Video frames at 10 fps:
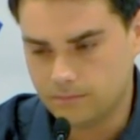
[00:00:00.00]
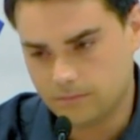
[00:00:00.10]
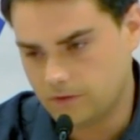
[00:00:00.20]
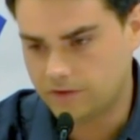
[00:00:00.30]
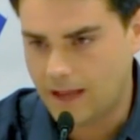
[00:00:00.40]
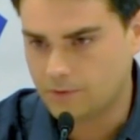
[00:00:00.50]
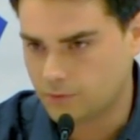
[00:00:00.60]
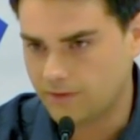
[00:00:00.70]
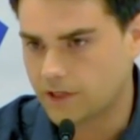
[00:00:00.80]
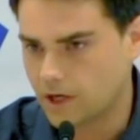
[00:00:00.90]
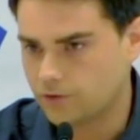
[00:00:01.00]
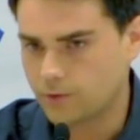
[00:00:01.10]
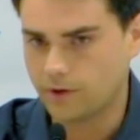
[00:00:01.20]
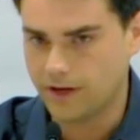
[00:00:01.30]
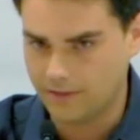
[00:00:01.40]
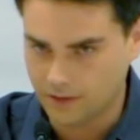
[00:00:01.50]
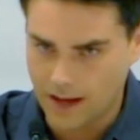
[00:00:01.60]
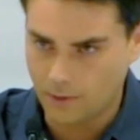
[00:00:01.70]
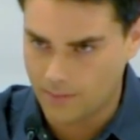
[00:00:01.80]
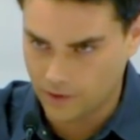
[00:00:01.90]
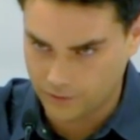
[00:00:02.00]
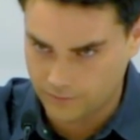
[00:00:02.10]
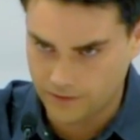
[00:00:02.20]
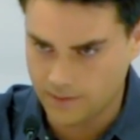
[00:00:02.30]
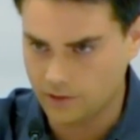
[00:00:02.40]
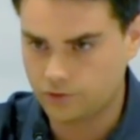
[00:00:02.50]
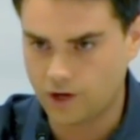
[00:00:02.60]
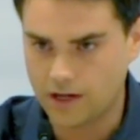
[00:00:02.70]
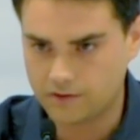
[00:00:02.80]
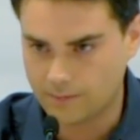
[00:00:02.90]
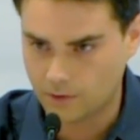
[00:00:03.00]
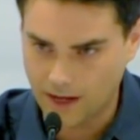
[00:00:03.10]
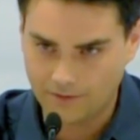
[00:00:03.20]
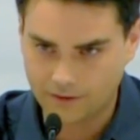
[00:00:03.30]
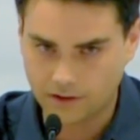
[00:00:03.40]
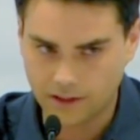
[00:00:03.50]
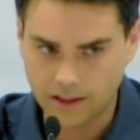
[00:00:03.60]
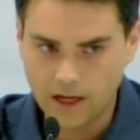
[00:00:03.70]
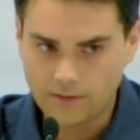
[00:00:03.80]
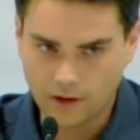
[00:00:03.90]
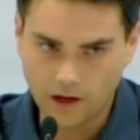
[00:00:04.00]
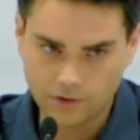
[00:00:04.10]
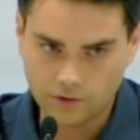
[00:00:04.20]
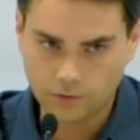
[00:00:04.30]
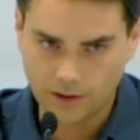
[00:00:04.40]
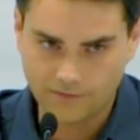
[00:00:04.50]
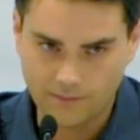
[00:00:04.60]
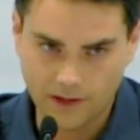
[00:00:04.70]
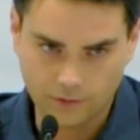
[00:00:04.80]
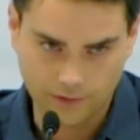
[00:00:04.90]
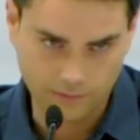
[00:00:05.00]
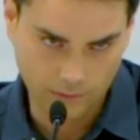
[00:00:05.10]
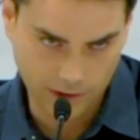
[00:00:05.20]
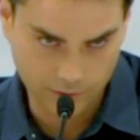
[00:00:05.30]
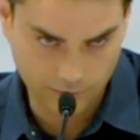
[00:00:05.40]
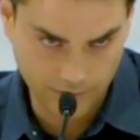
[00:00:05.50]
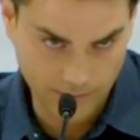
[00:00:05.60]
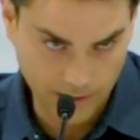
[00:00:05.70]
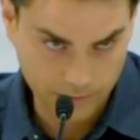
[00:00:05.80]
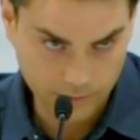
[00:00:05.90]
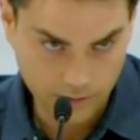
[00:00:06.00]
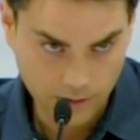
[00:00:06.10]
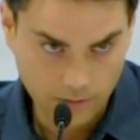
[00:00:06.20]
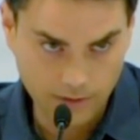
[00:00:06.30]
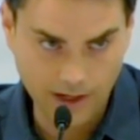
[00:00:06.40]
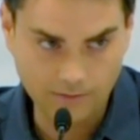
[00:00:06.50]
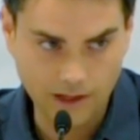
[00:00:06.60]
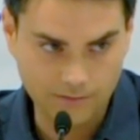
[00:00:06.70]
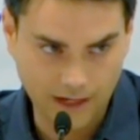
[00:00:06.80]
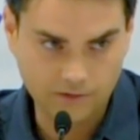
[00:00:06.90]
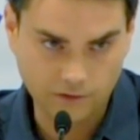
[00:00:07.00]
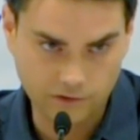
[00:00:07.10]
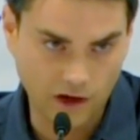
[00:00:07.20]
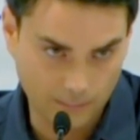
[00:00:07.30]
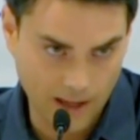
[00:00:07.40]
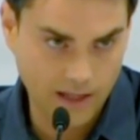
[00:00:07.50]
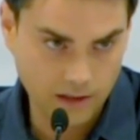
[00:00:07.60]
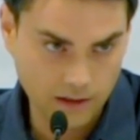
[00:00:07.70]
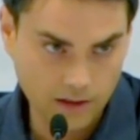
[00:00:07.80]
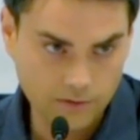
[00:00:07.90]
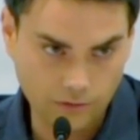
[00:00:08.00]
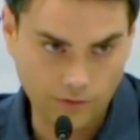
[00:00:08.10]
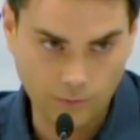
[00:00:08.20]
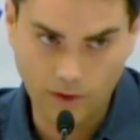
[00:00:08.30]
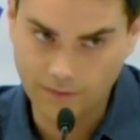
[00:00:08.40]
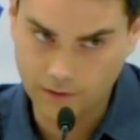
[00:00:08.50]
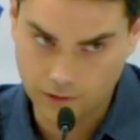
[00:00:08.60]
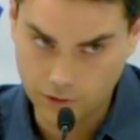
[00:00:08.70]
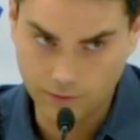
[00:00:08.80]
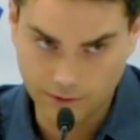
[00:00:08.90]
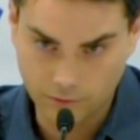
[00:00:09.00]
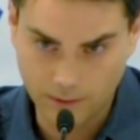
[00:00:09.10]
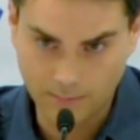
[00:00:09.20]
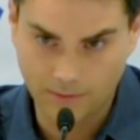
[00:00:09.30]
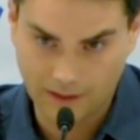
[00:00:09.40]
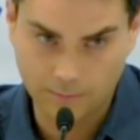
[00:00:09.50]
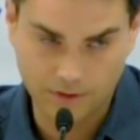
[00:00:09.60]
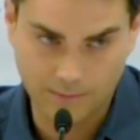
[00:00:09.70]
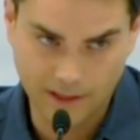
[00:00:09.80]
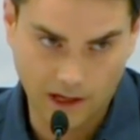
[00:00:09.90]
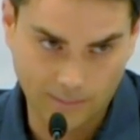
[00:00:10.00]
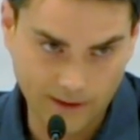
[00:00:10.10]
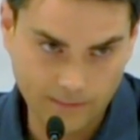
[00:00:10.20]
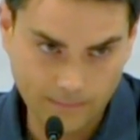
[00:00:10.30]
this happens with every country where you have a lot more males than females. China demographically, there are 125 males for every 100 females. When you have a lot of excess young men, there's only one thing you can do with those people, and that's put them in the army.